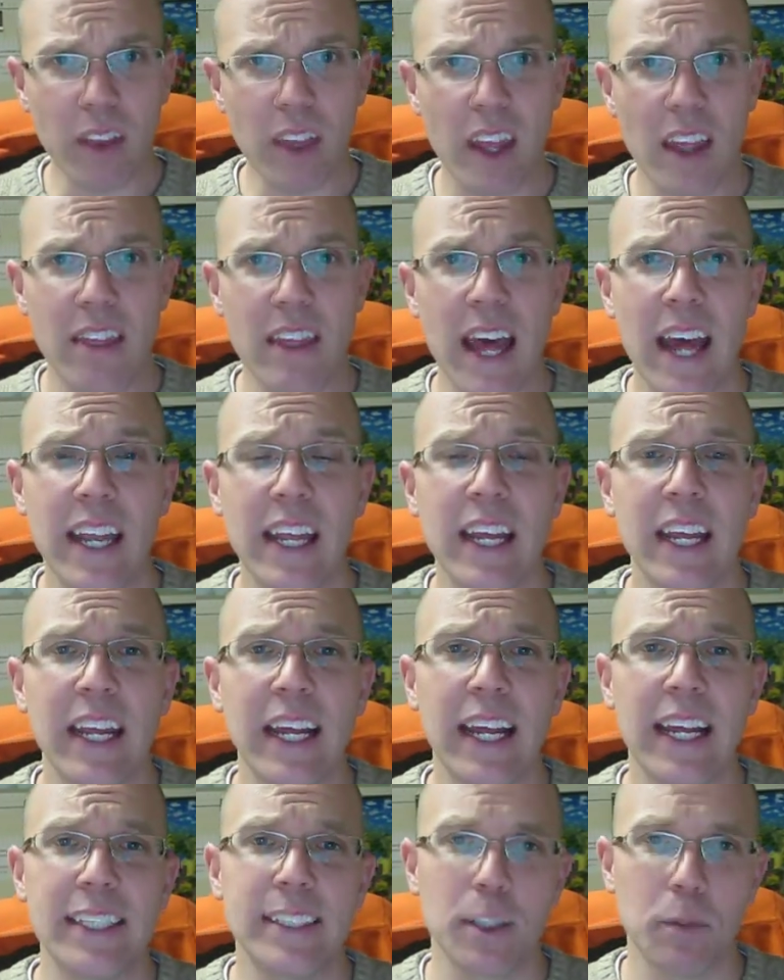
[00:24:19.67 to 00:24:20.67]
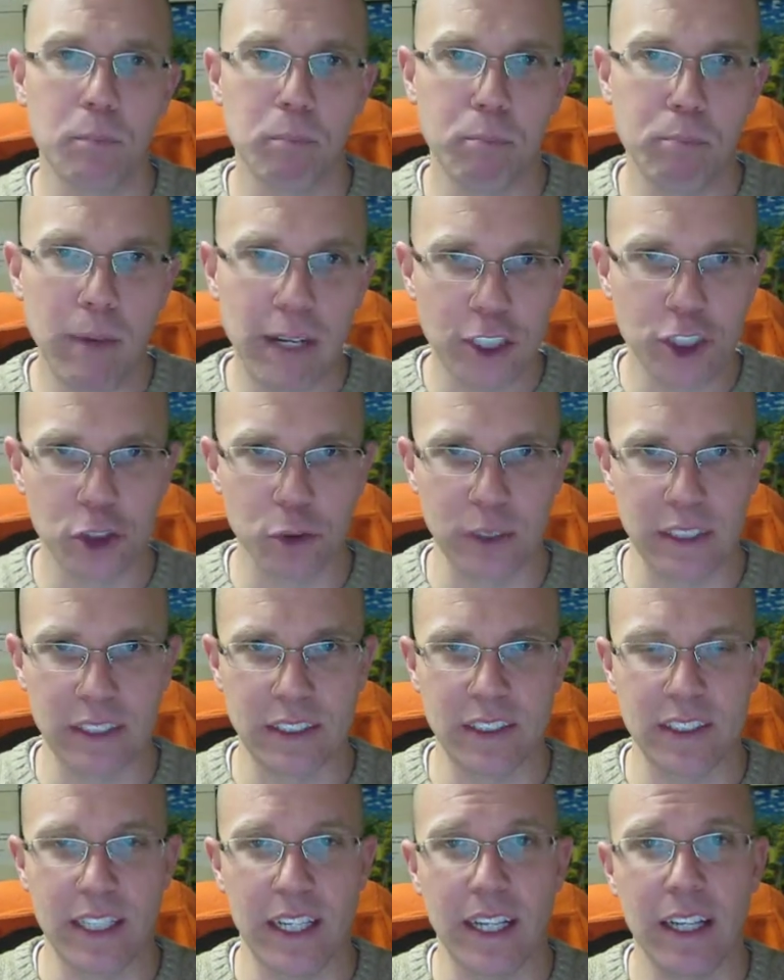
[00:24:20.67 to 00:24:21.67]
that it's a measuring
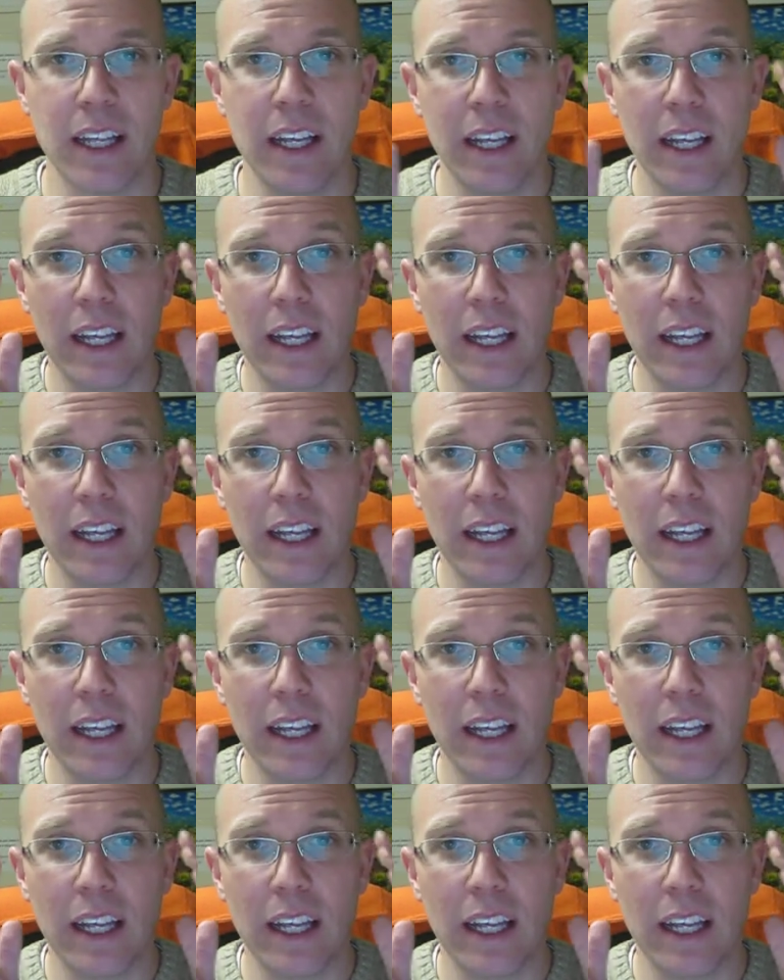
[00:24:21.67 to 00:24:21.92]
stick.